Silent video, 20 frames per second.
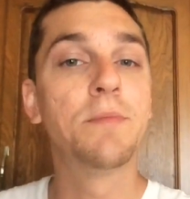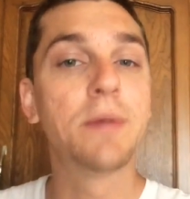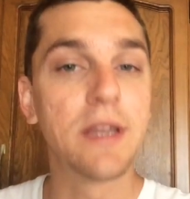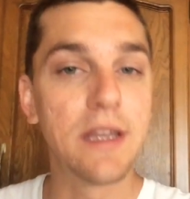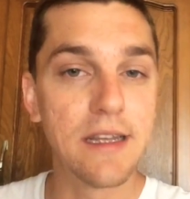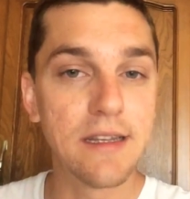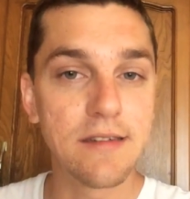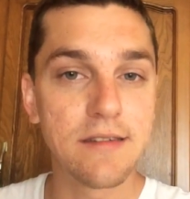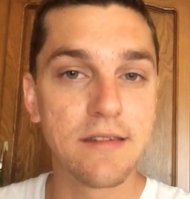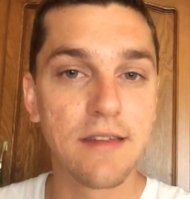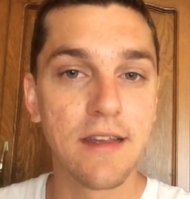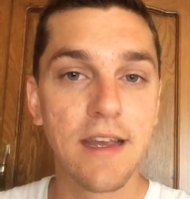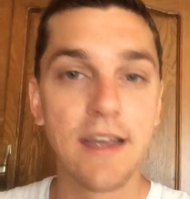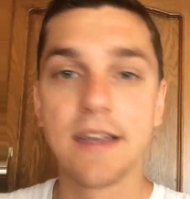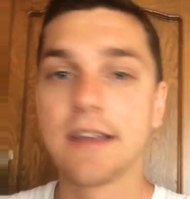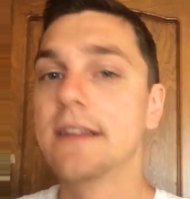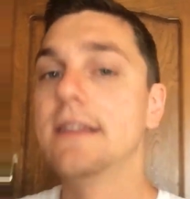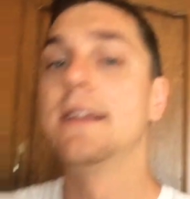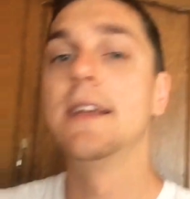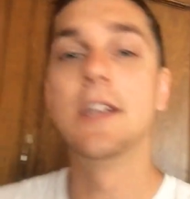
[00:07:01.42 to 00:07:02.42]
peace,
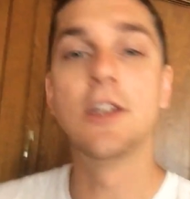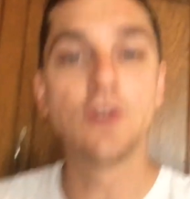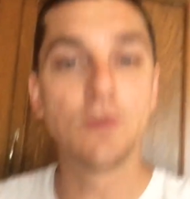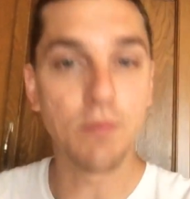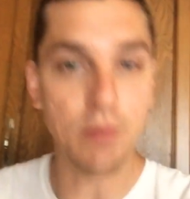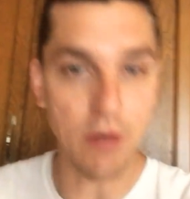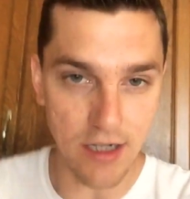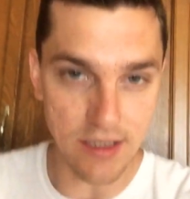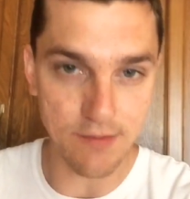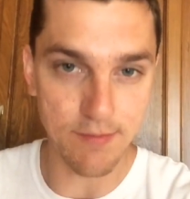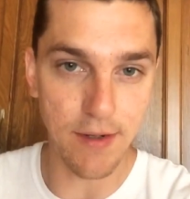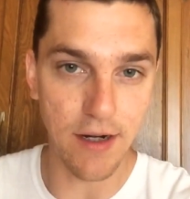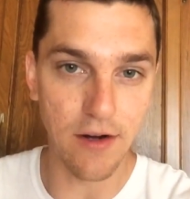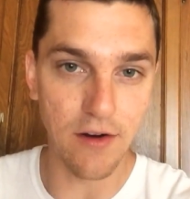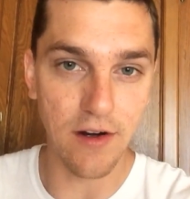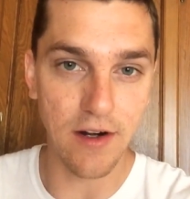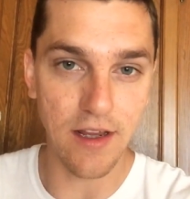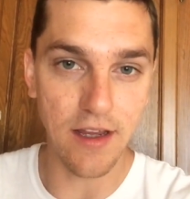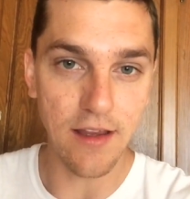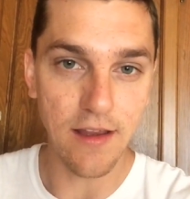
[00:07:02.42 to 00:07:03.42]
continue
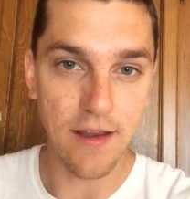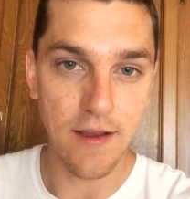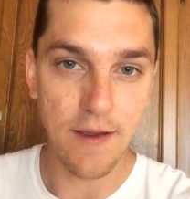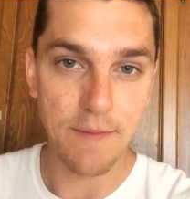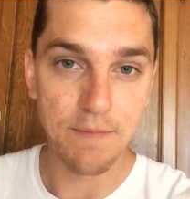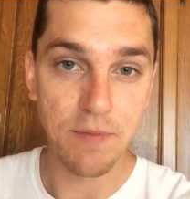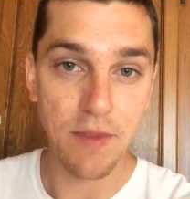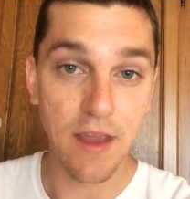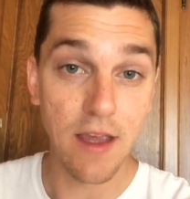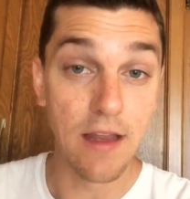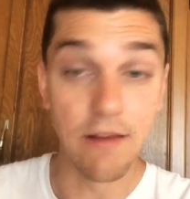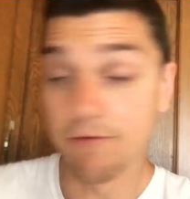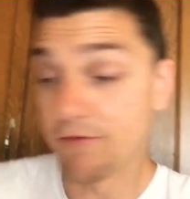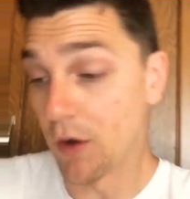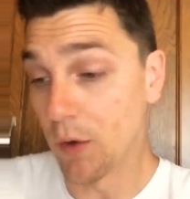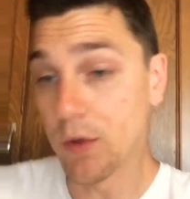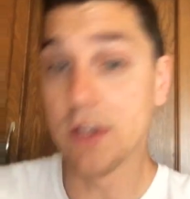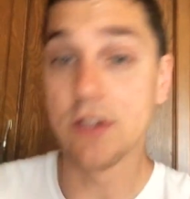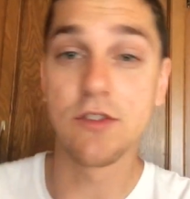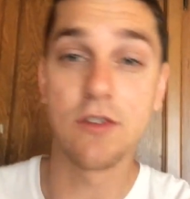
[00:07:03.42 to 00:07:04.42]
prosperity,
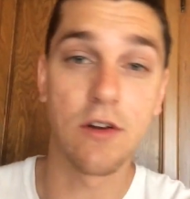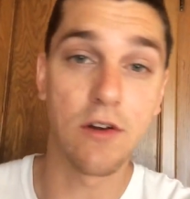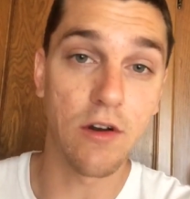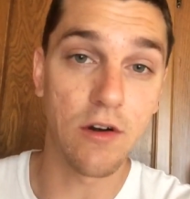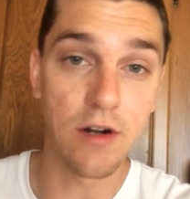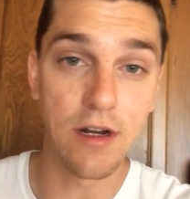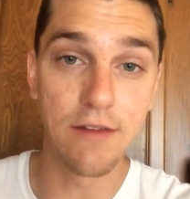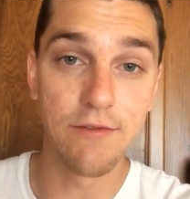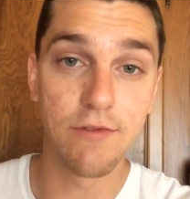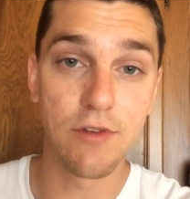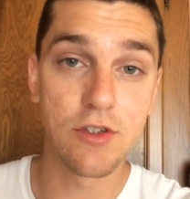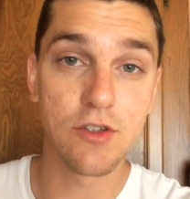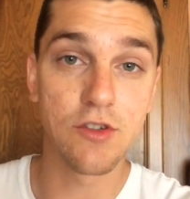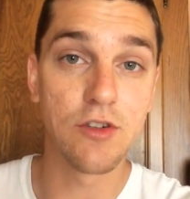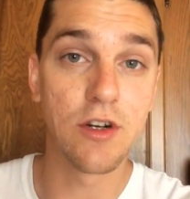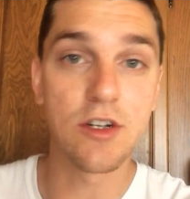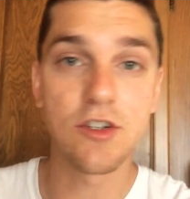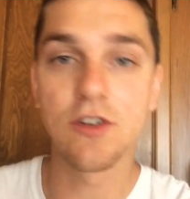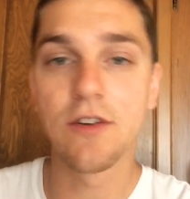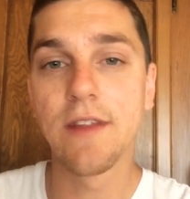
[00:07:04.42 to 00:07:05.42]
focus on our
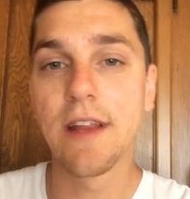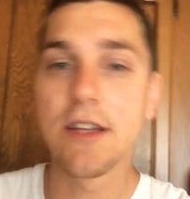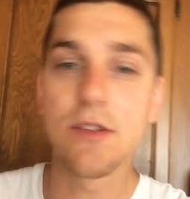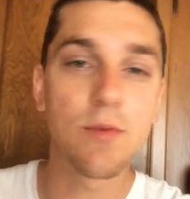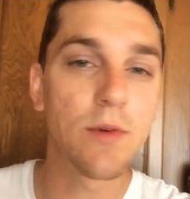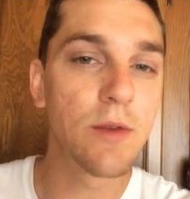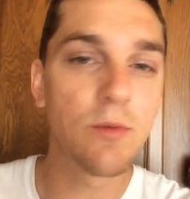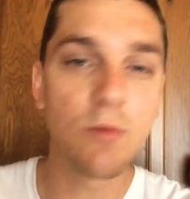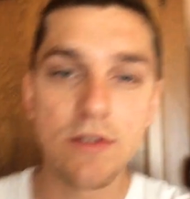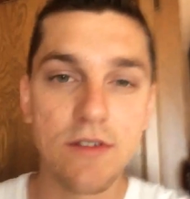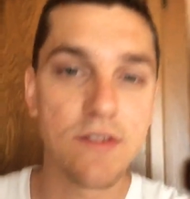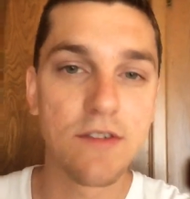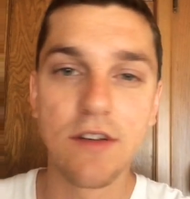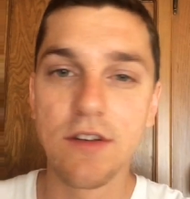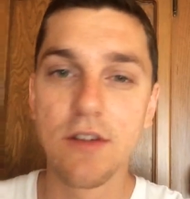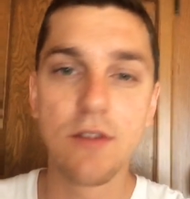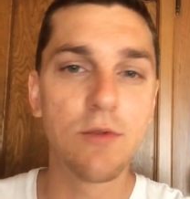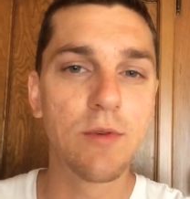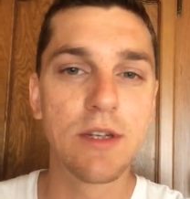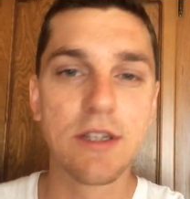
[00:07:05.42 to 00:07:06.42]
infrastructure. And that's what he wants to
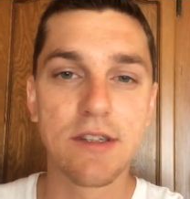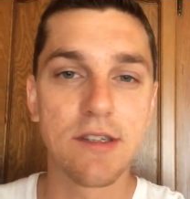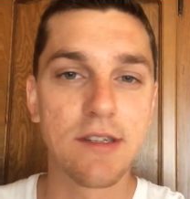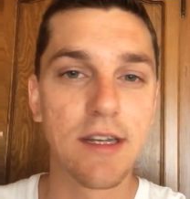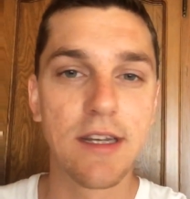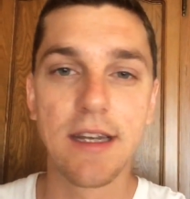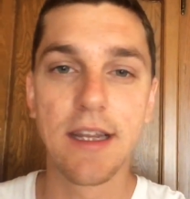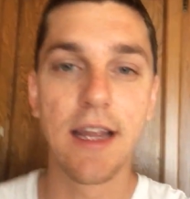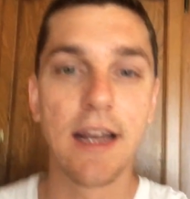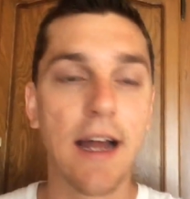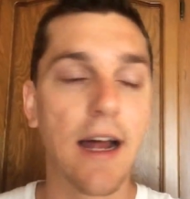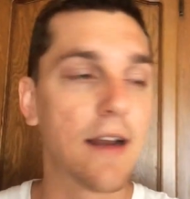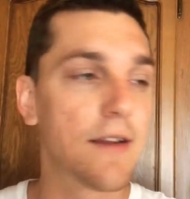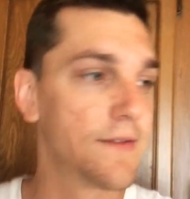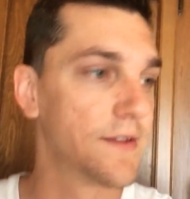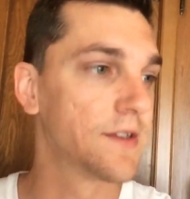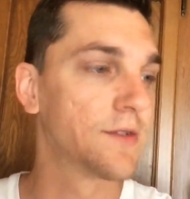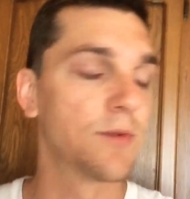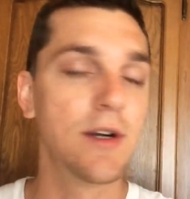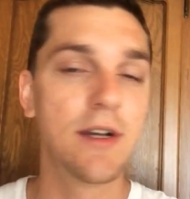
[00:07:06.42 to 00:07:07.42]
do. We just need to get out
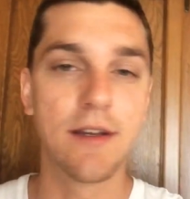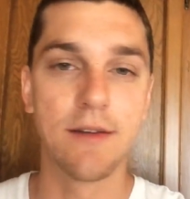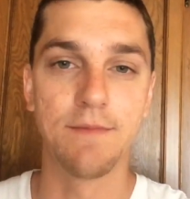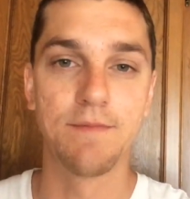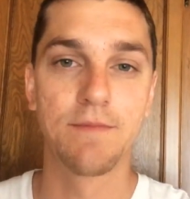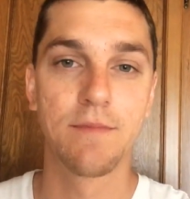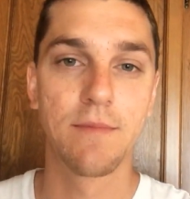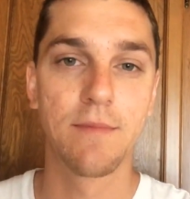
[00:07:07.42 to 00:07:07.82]
of his way.